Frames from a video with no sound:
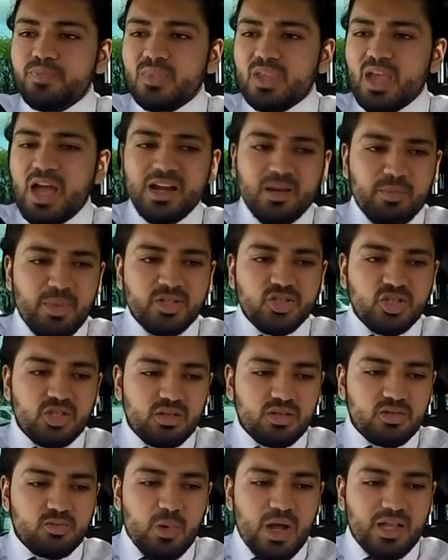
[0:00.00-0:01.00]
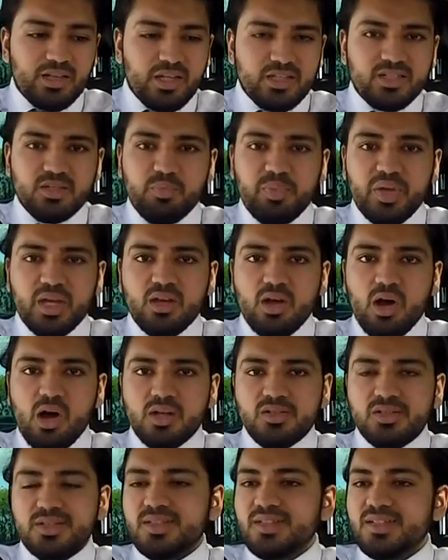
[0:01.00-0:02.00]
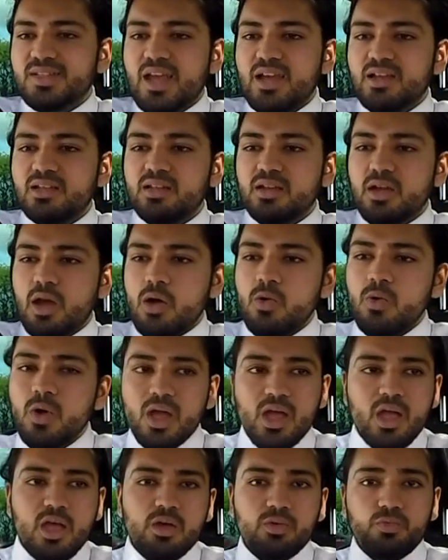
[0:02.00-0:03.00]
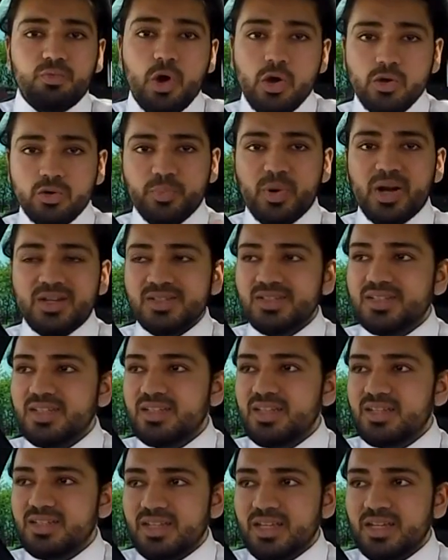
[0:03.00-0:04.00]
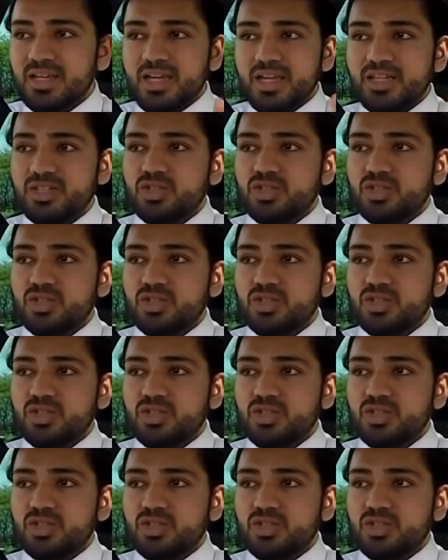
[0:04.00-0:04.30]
And I mentioned as well, it's a big car just a second ago. Road presence in this thing is